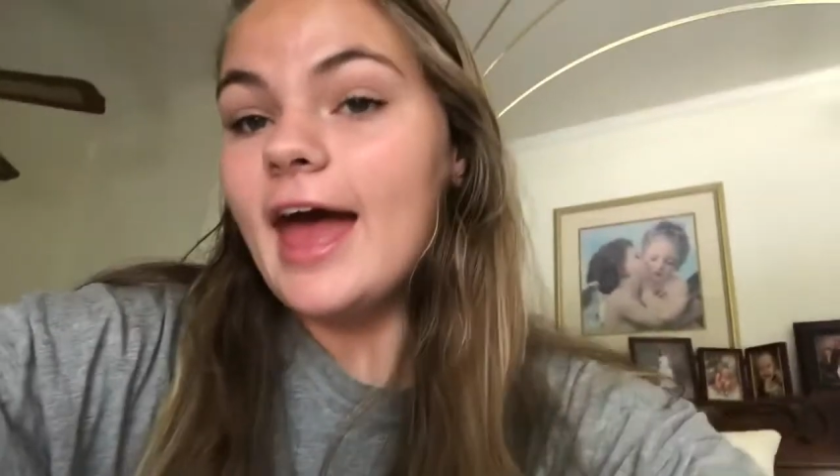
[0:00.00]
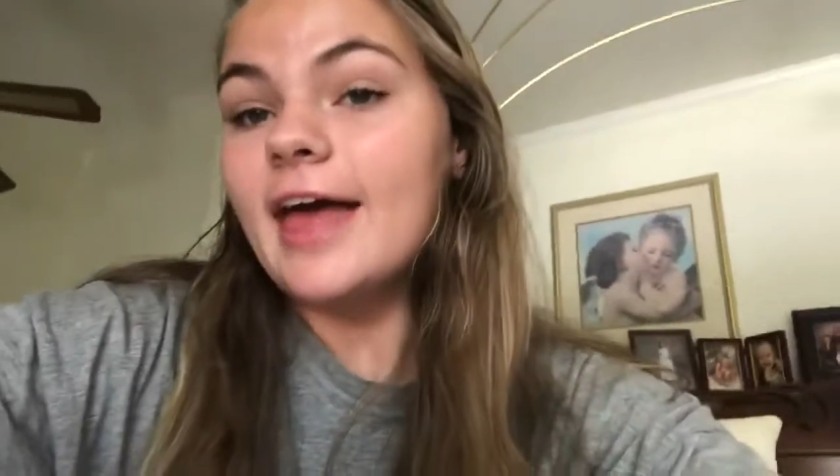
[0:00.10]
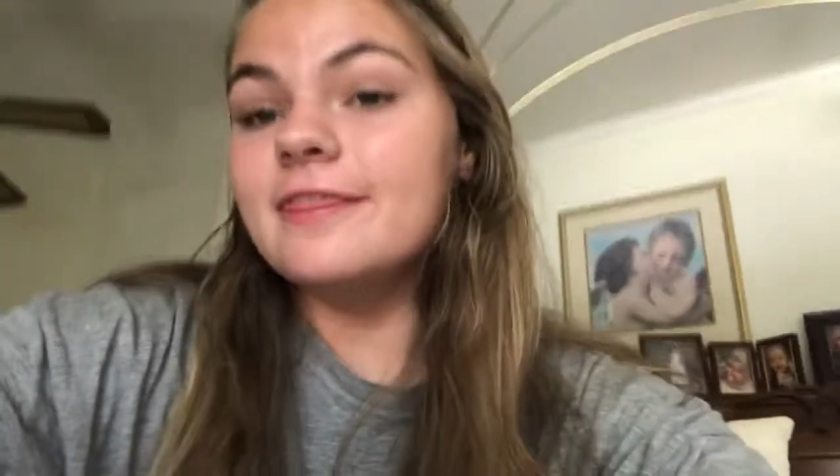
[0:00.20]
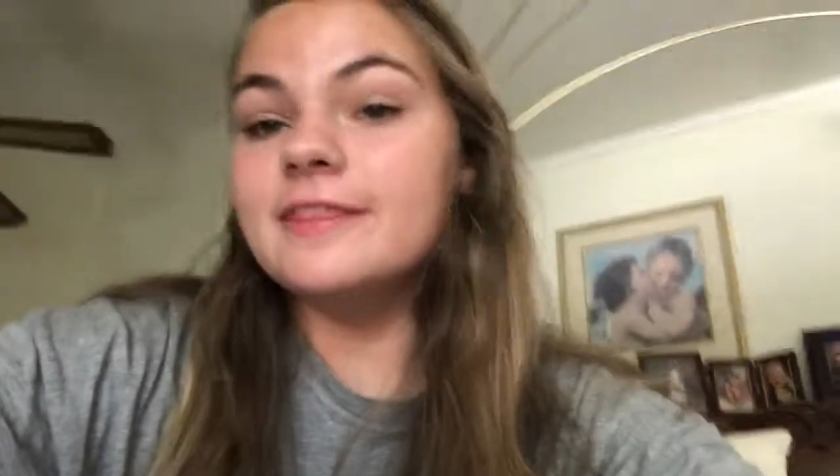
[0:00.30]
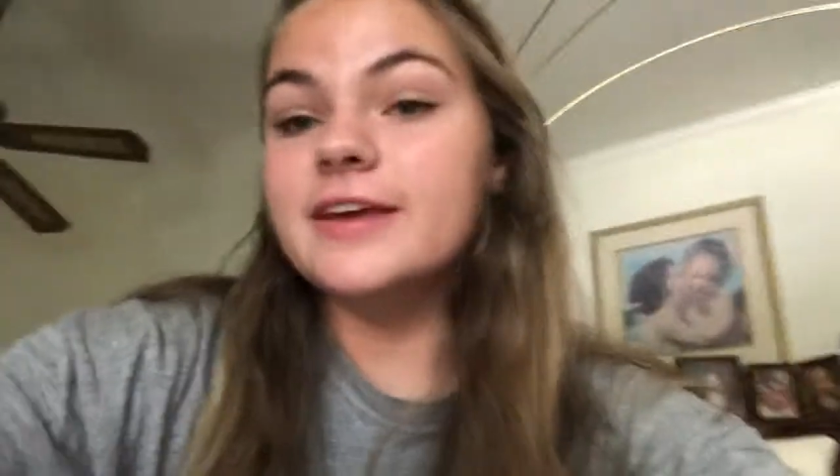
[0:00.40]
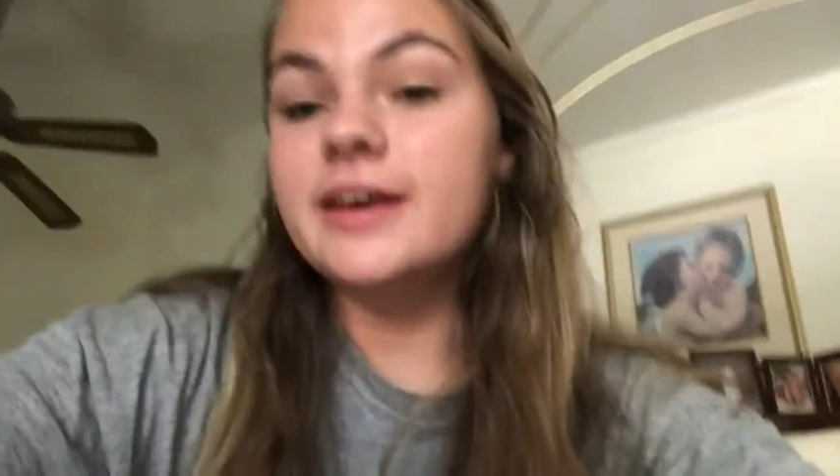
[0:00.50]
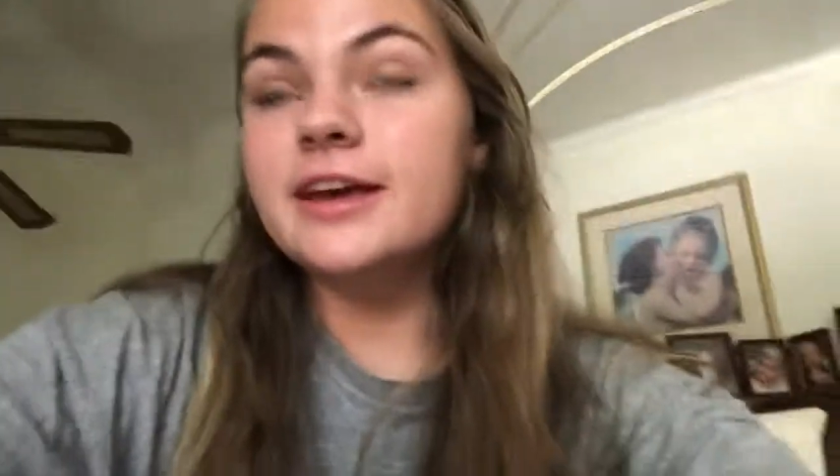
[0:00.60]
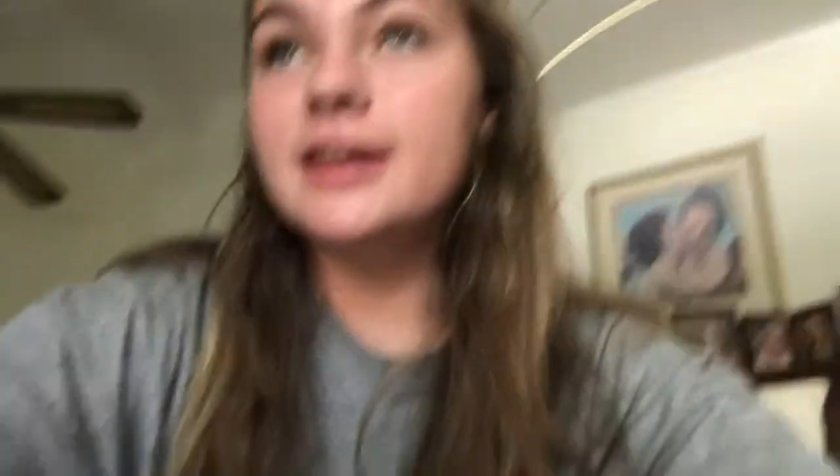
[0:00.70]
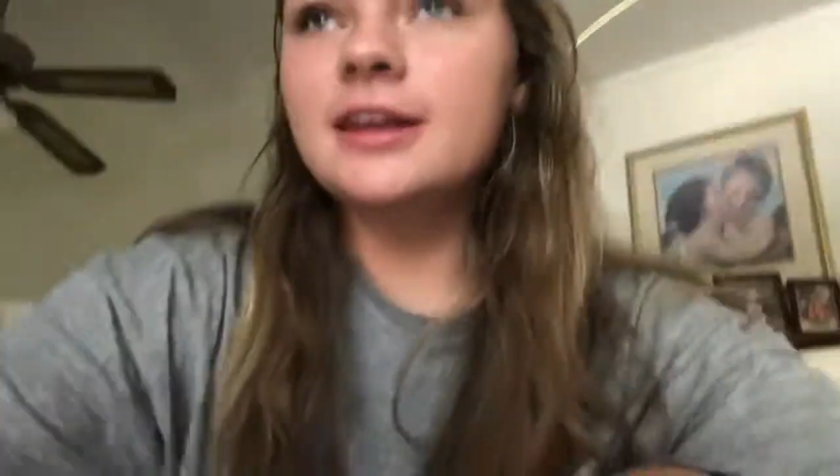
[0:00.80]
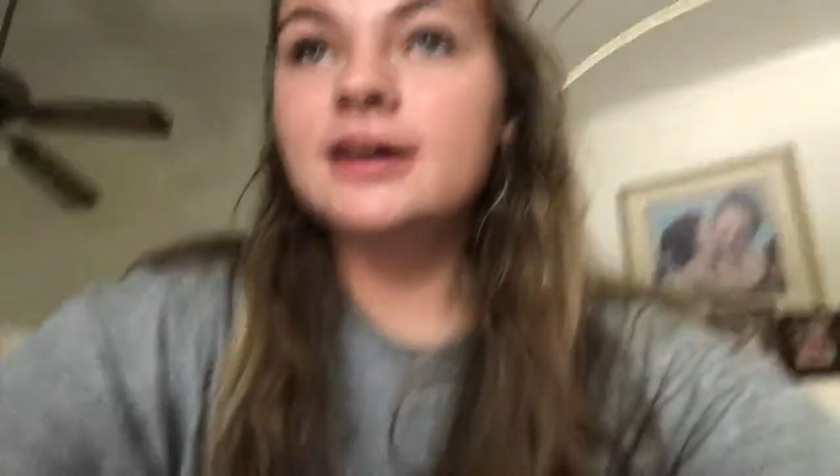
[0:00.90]
And
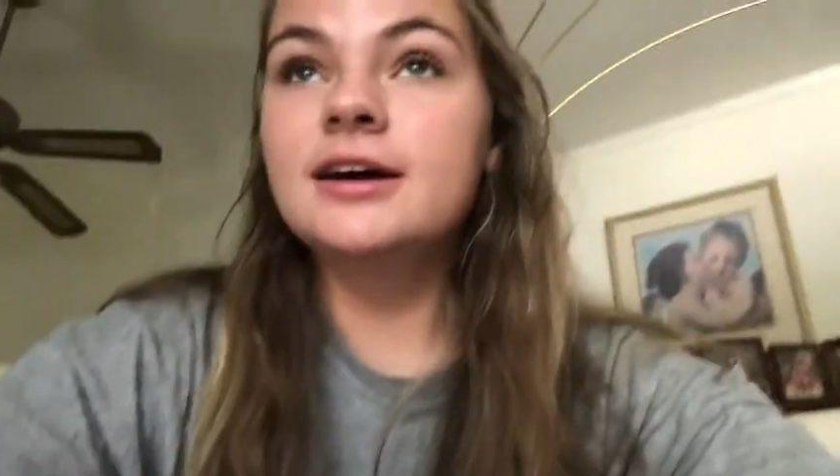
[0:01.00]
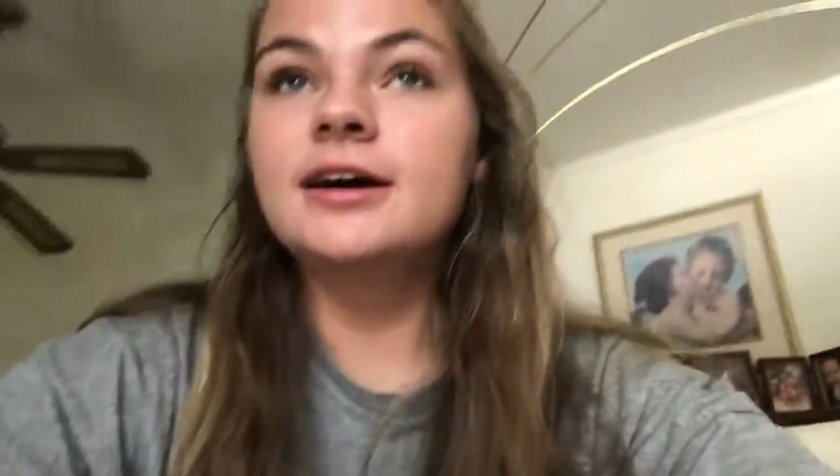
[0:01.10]
then